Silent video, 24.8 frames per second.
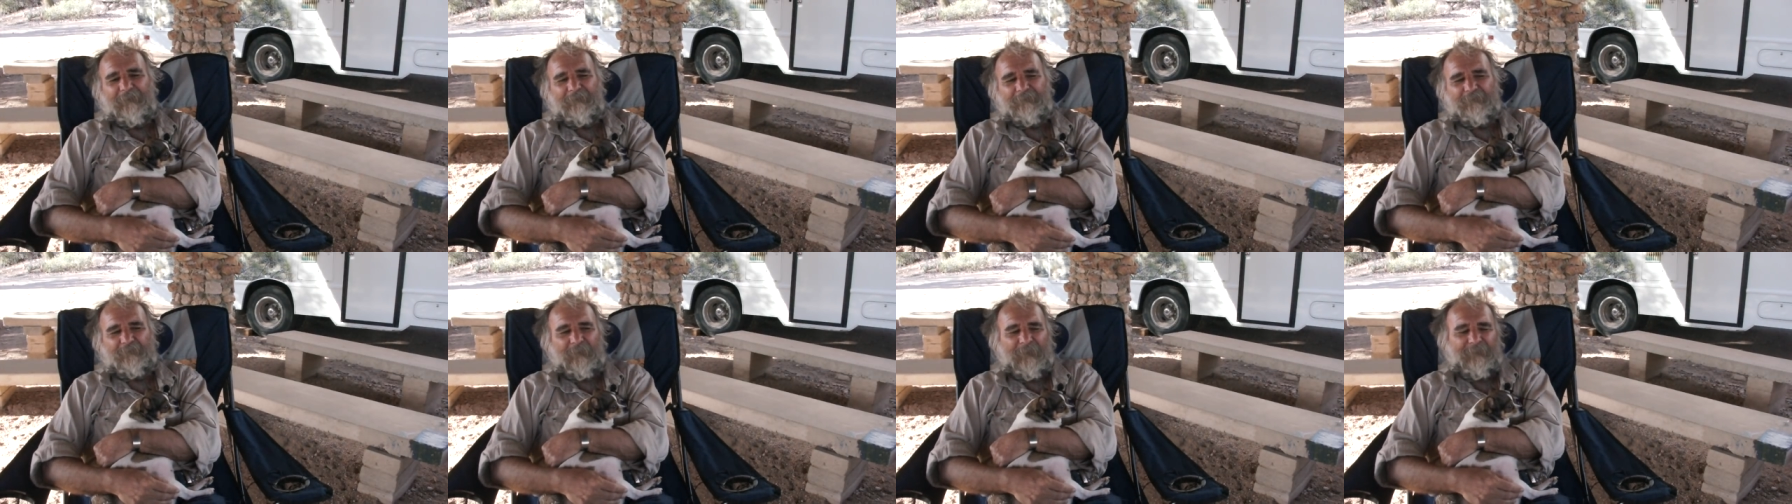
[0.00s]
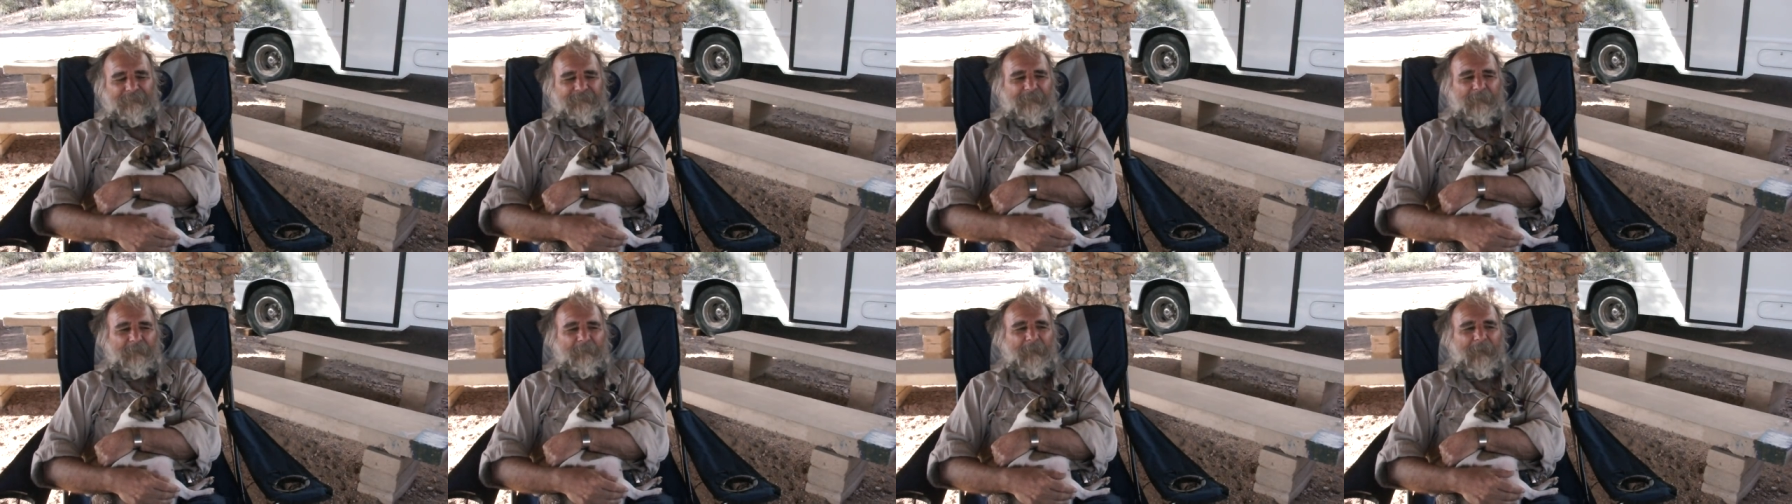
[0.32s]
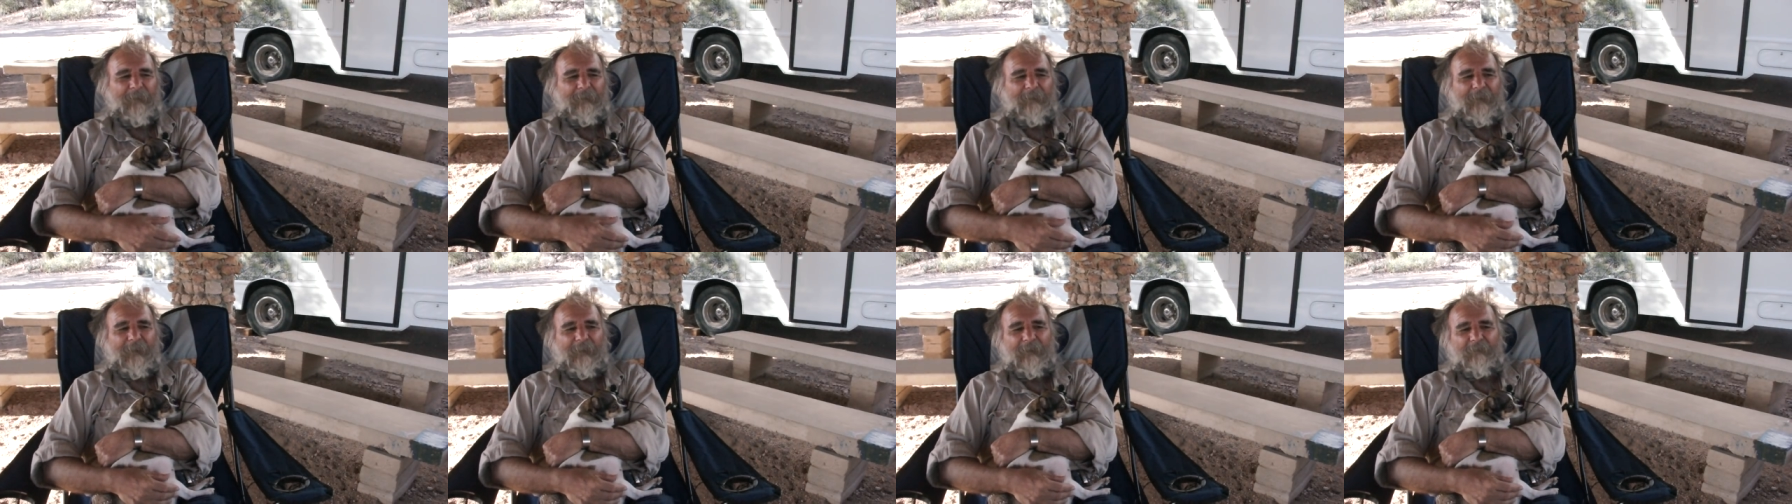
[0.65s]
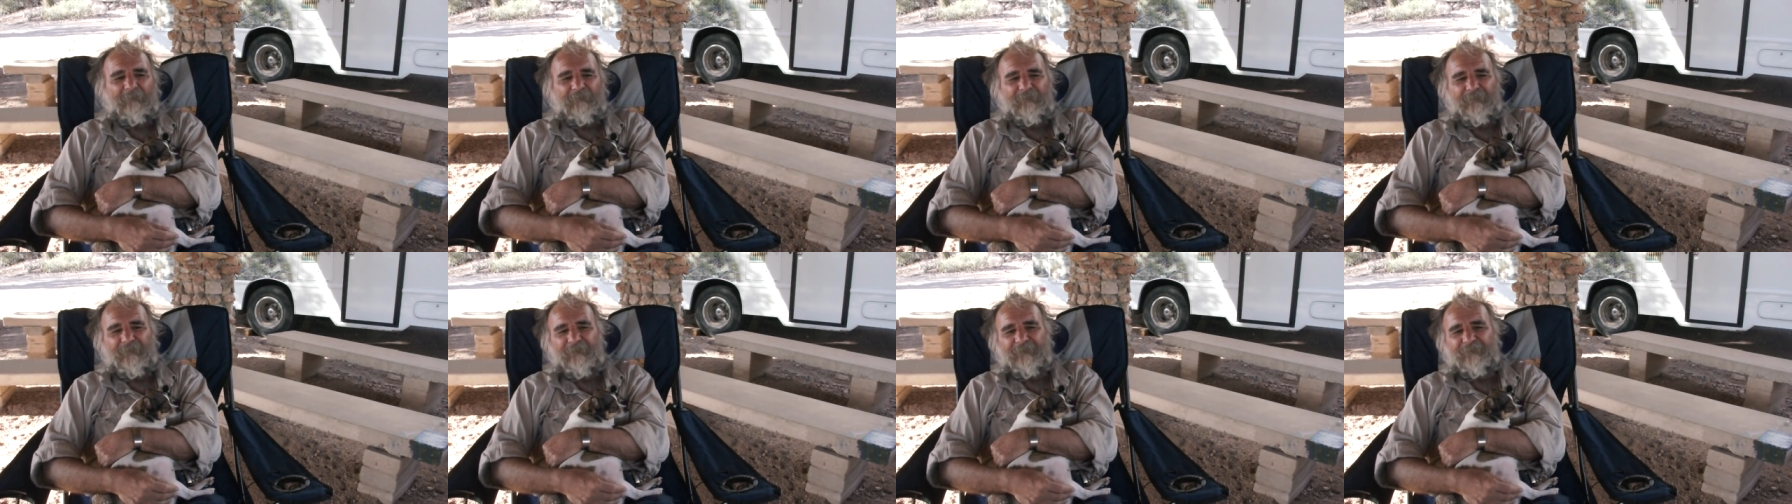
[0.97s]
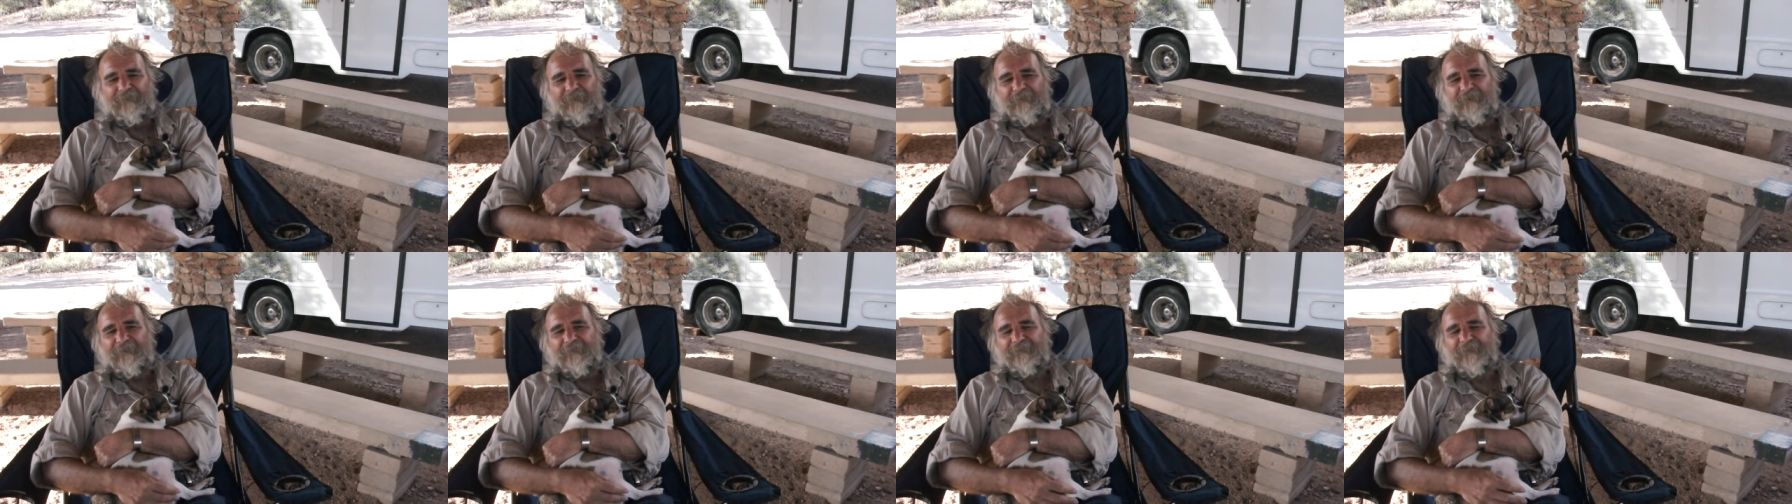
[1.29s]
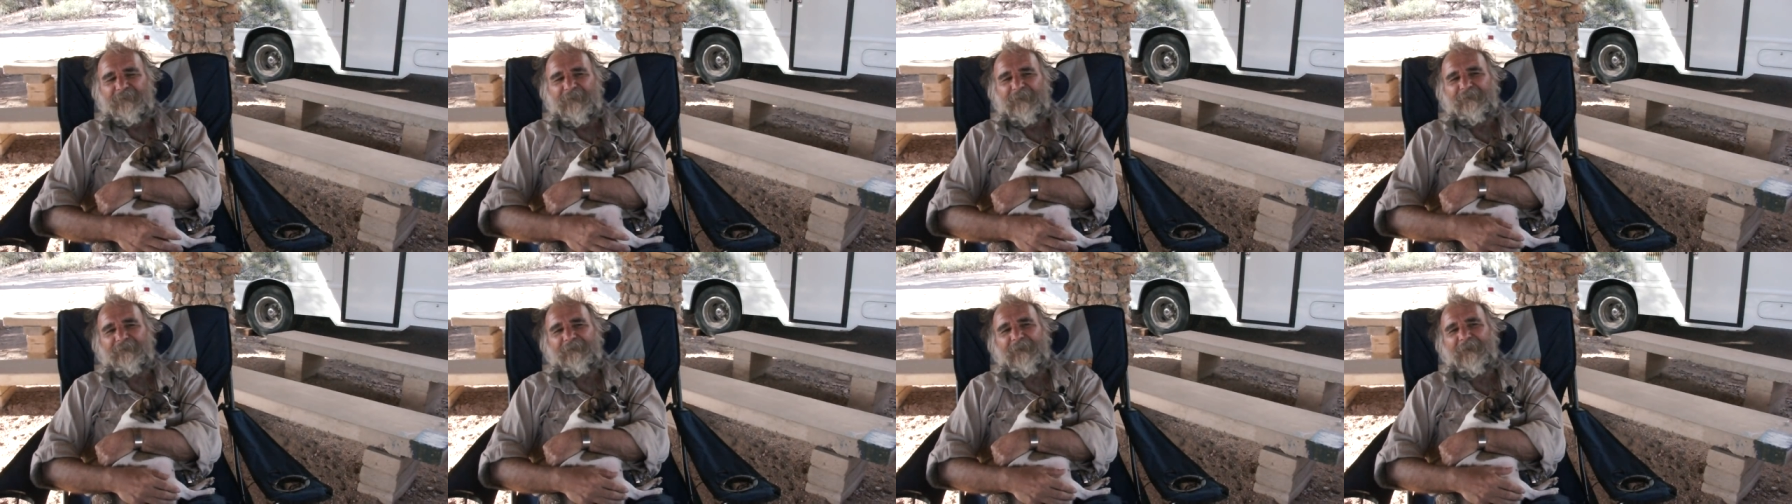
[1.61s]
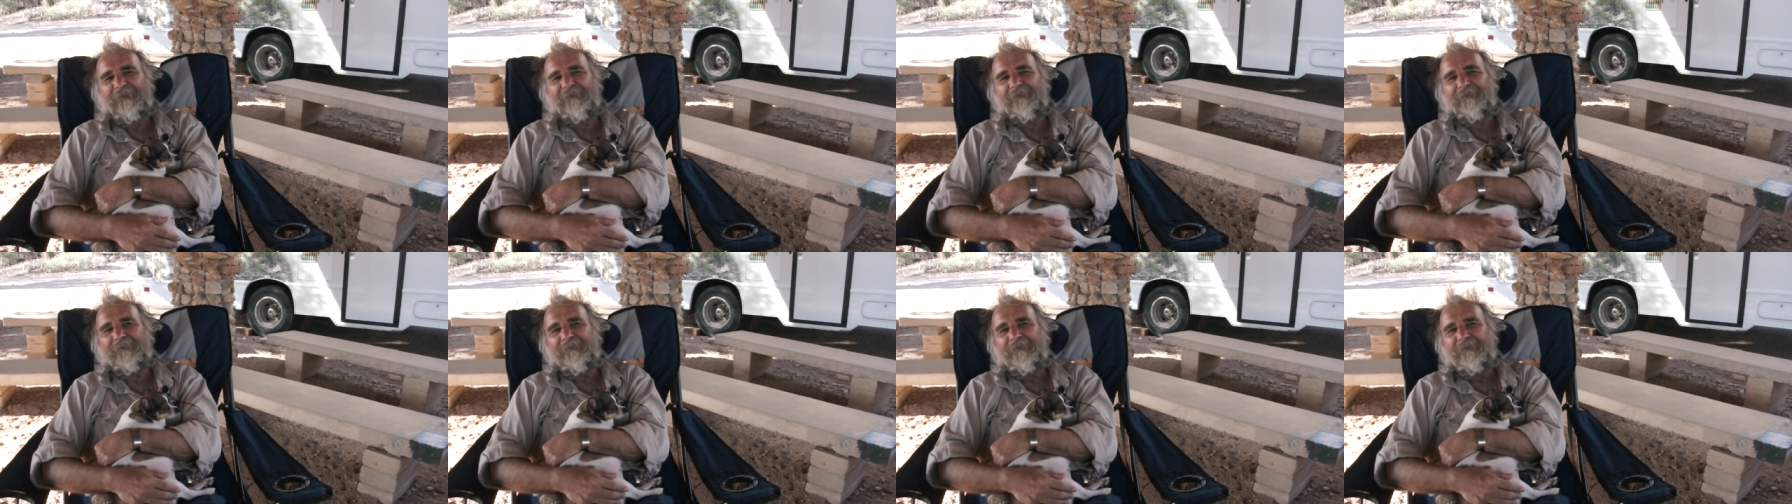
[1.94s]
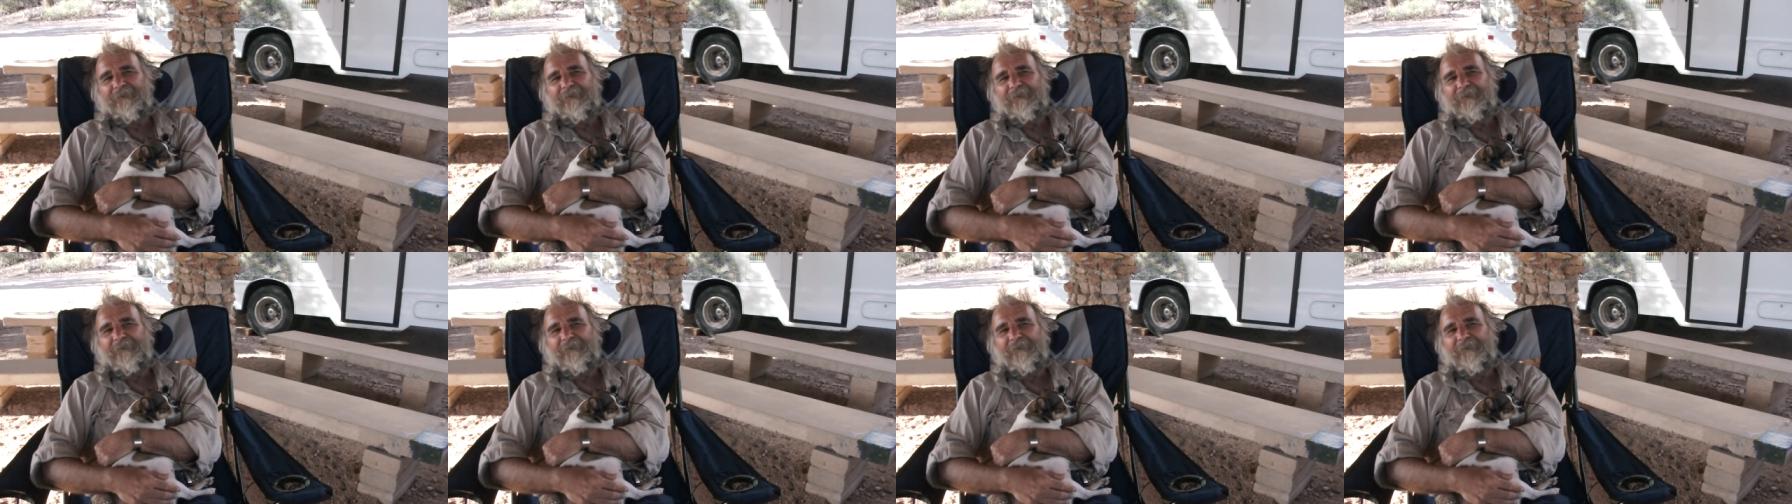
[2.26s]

So I say, what kind of condition? He said that